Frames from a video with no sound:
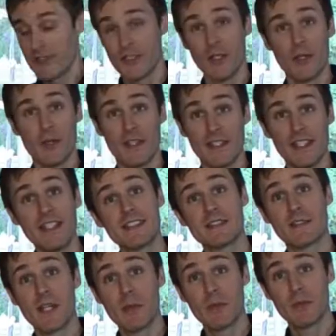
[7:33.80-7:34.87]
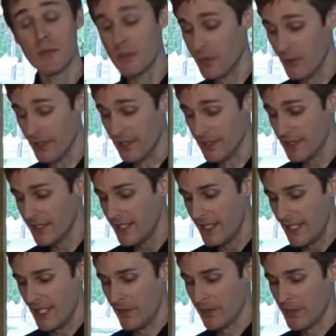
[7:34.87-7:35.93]
So the leeks have come to a boil,
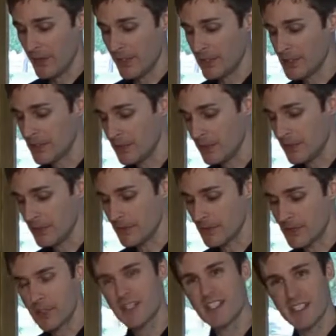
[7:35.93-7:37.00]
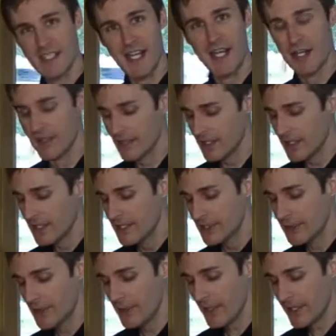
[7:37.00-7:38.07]
and I'm going to turn it down
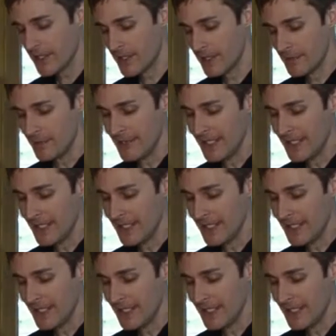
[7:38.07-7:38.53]
to about a